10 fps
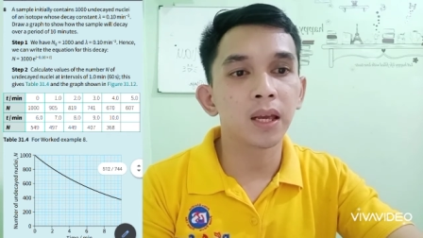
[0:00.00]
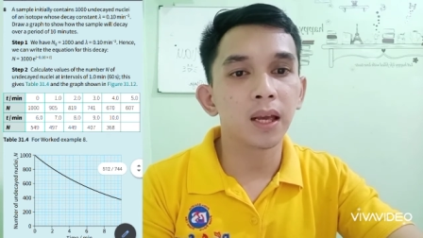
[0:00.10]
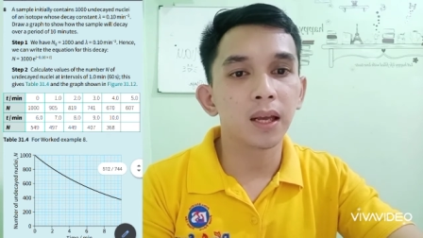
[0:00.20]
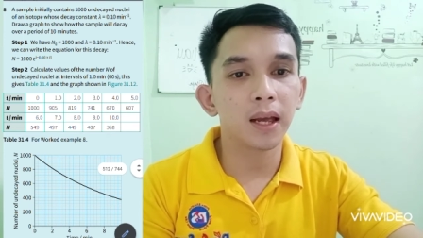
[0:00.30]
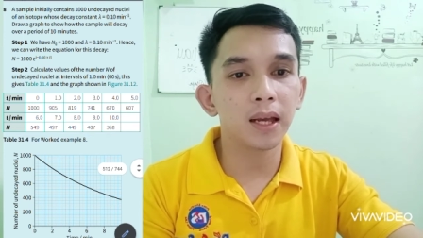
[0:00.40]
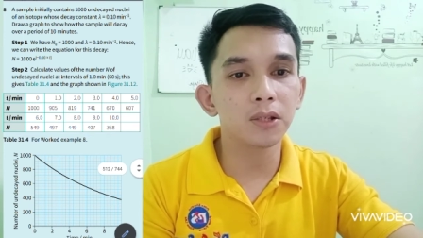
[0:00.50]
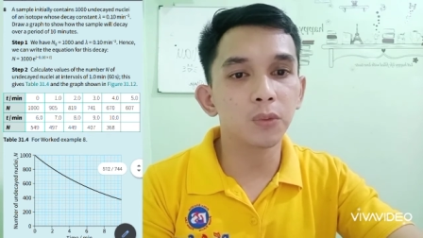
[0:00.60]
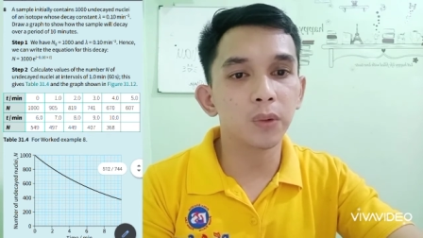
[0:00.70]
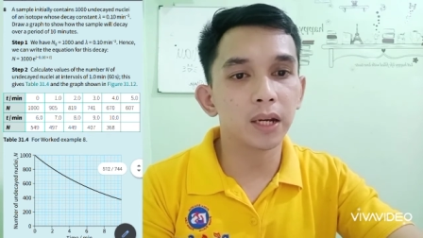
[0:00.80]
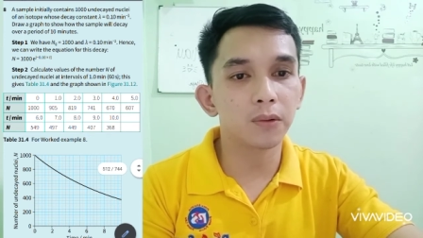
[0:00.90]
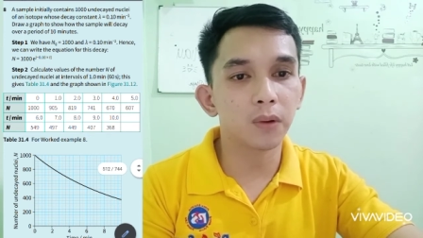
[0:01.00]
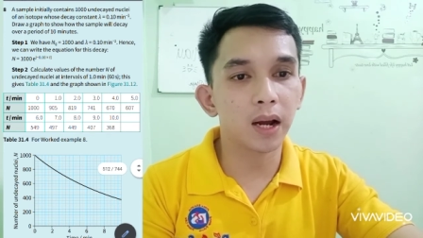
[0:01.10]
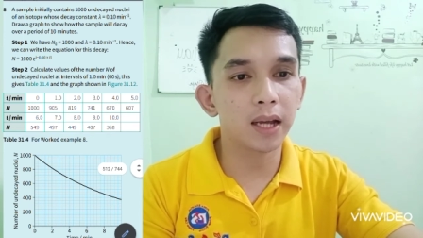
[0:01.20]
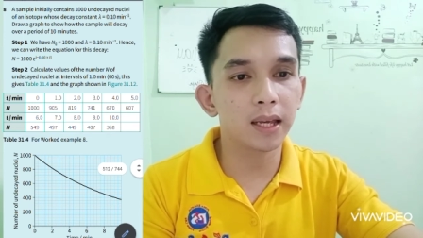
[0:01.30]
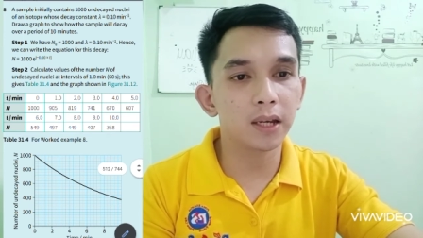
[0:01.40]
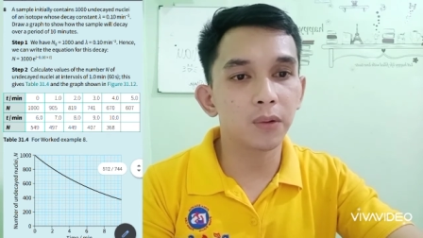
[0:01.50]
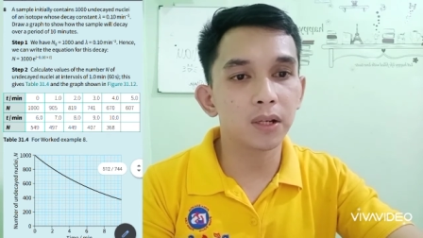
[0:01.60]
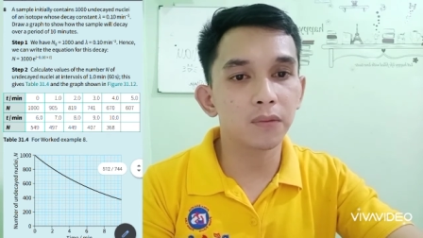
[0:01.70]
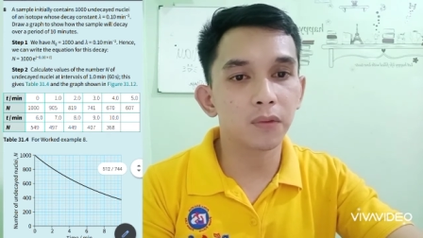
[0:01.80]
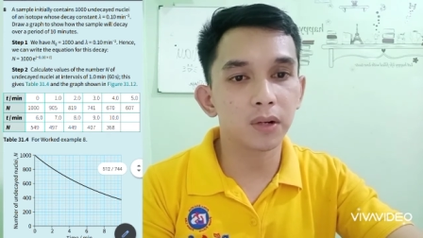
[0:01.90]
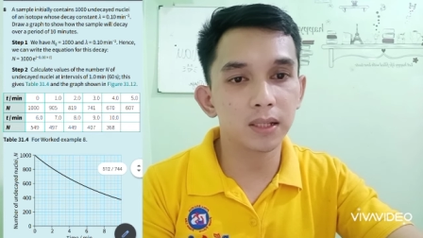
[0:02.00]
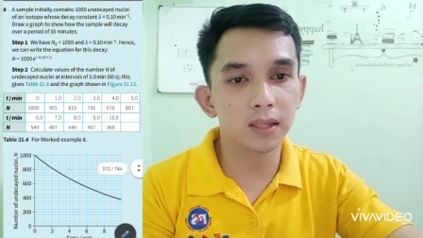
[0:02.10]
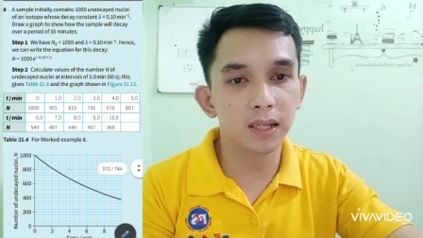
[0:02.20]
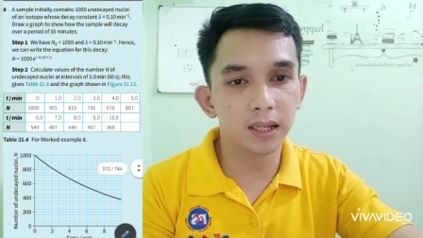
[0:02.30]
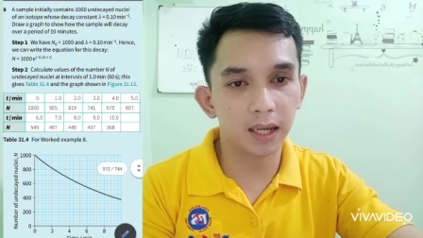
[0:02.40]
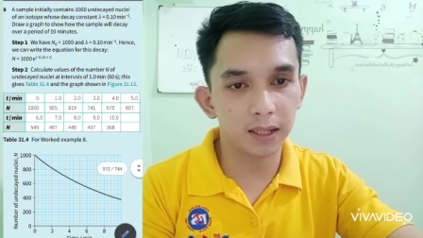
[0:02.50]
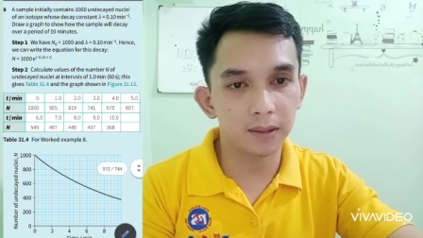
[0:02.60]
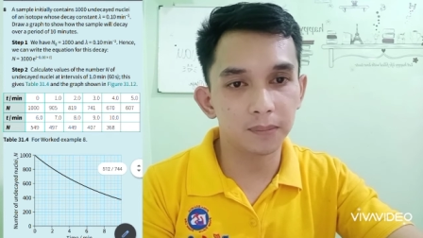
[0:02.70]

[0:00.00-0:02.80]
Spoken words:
Hence, we can write the equation for this decay.